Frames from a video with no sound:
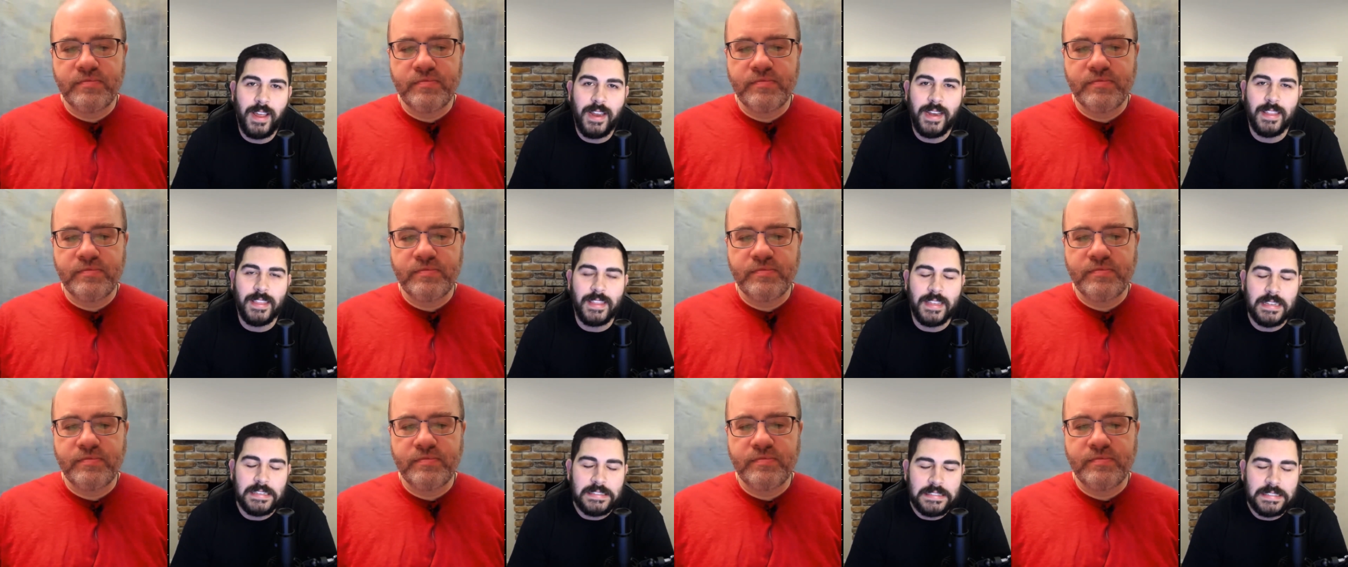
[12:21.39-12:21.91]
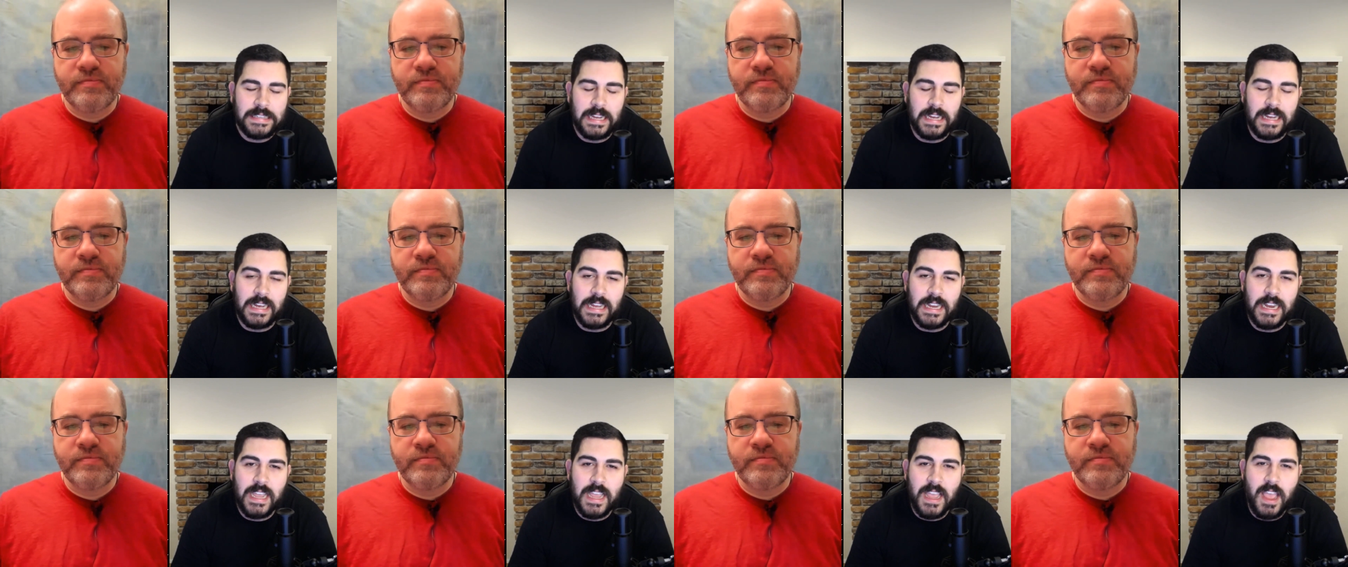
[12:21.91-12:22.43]
Speaker 1: at the
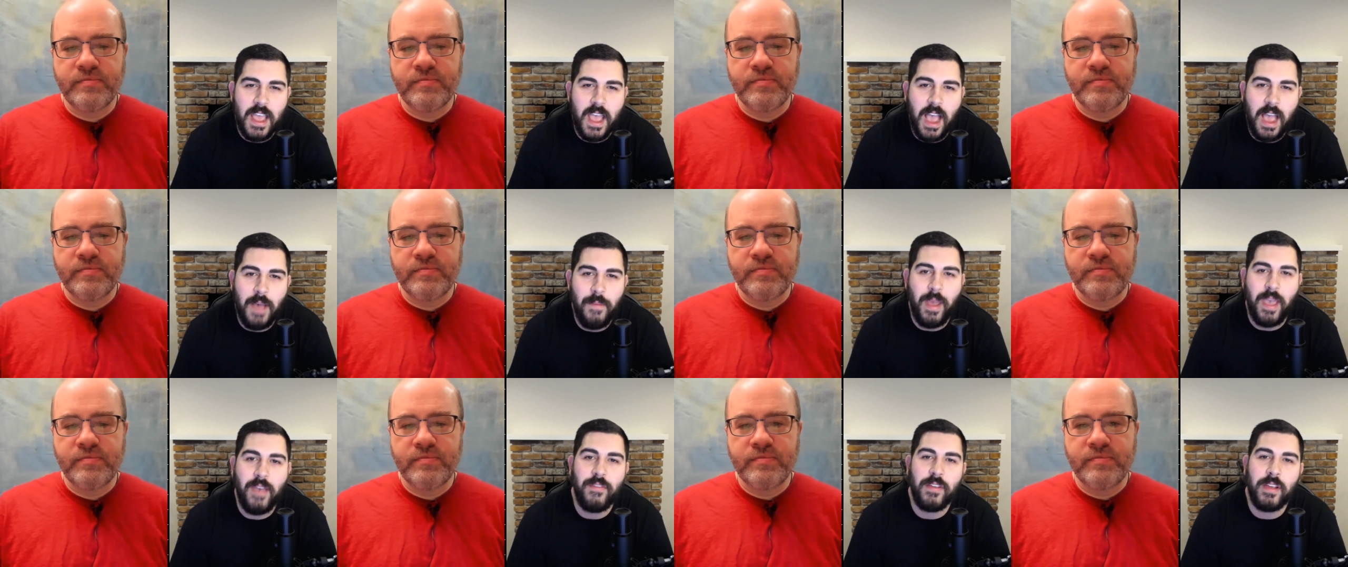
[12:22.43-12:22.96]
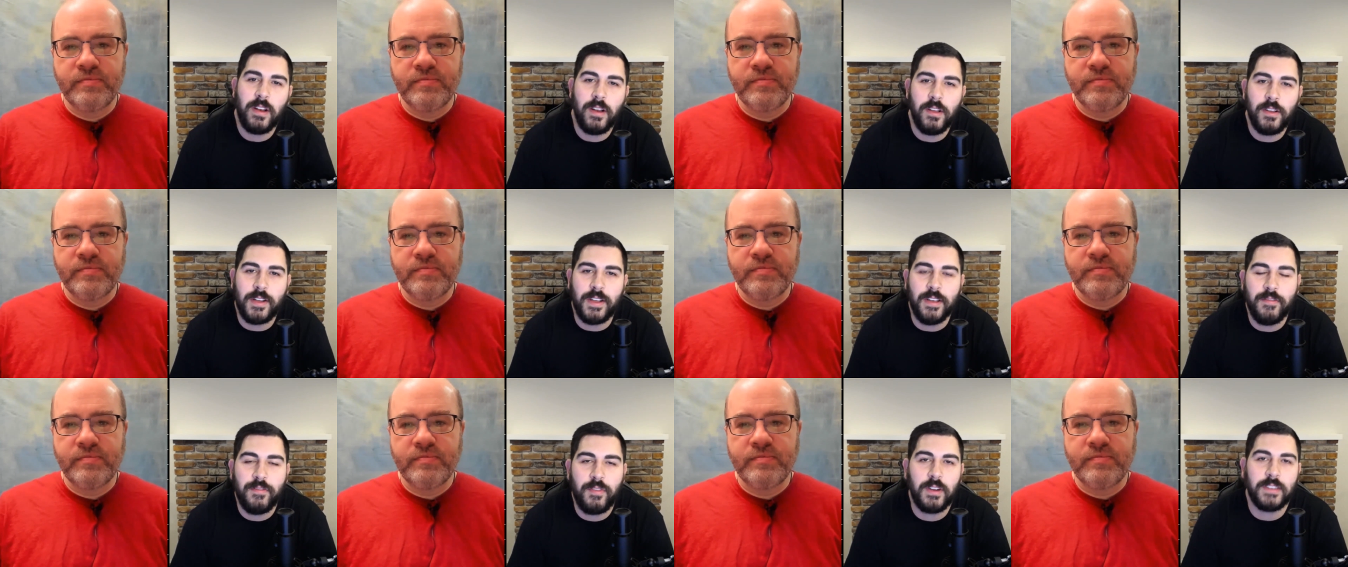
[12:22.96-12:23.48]
start, I'm having a
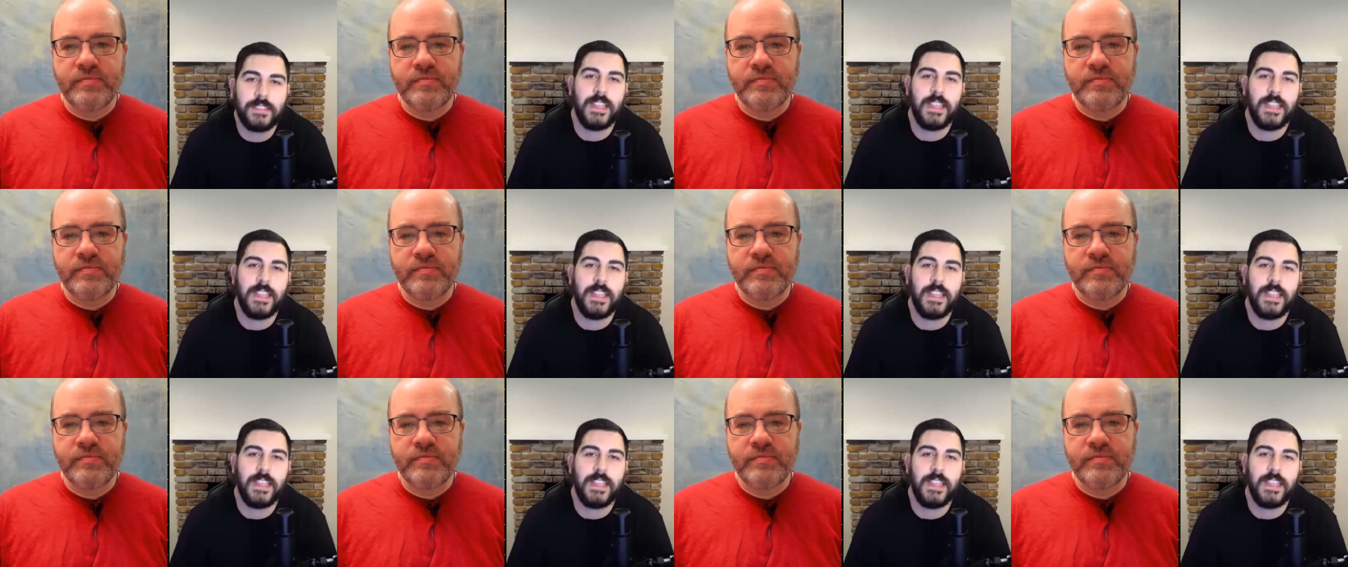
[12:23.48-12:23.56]
look at, for